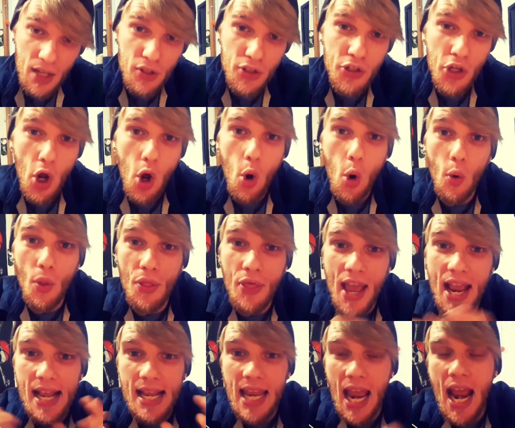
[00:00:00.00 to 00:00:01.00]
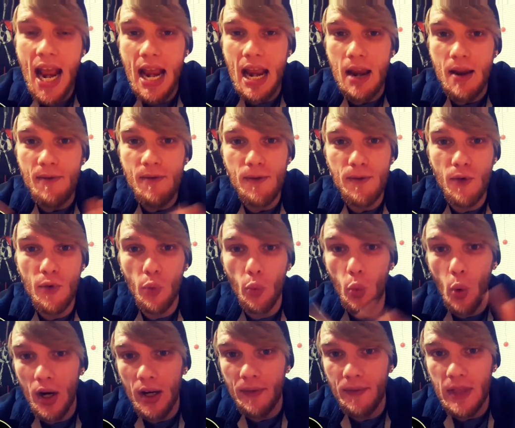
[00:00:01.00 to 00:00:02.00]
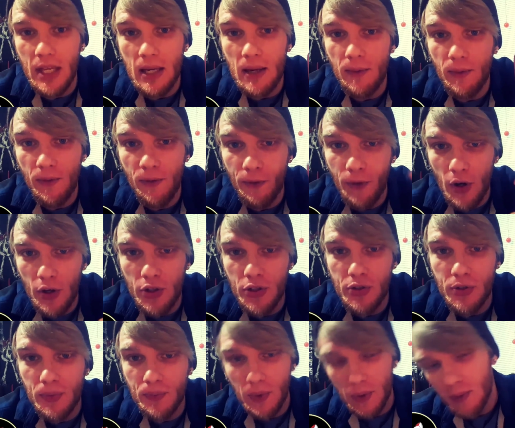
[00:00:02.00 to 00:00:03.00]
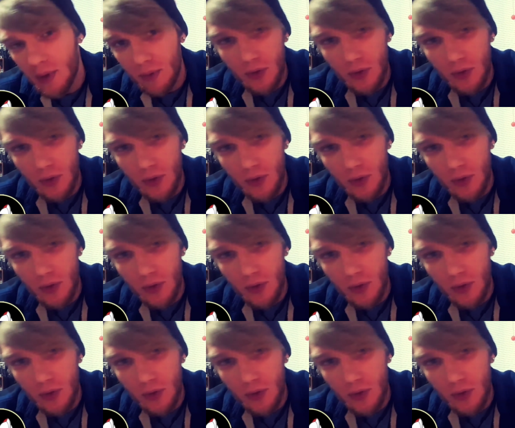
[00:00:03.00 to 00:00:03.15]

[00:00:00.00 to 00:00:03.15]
So they gave one of the first